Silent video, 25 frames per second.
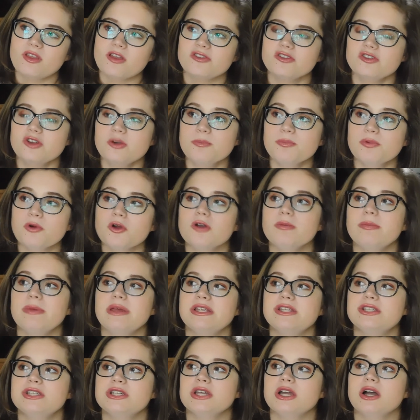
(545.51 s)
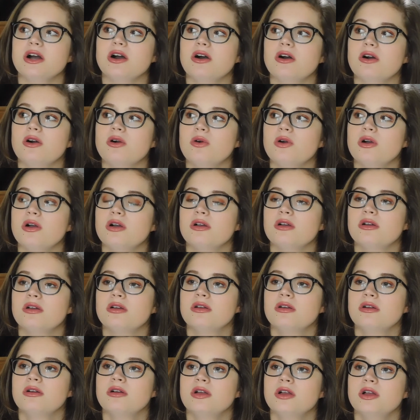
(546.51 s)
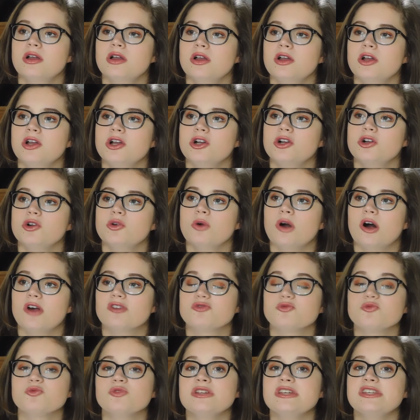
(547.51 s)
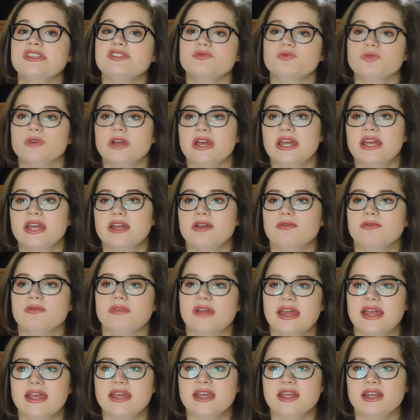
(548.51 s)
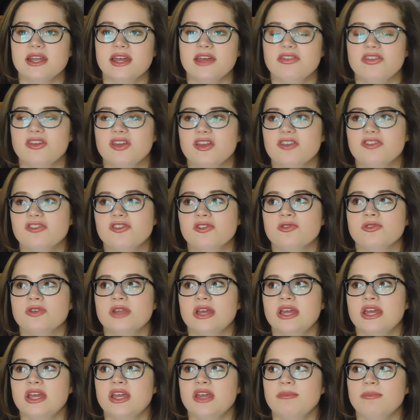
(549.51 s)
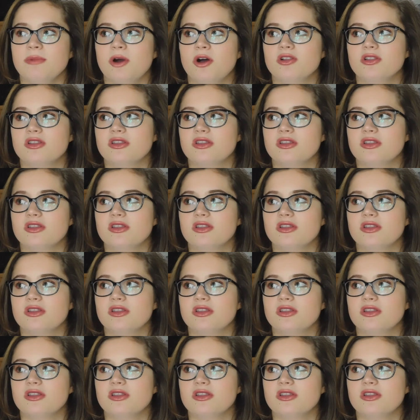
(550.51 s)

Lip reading: So Brooke Miccio, who else? Reese Reagan, I think is her name.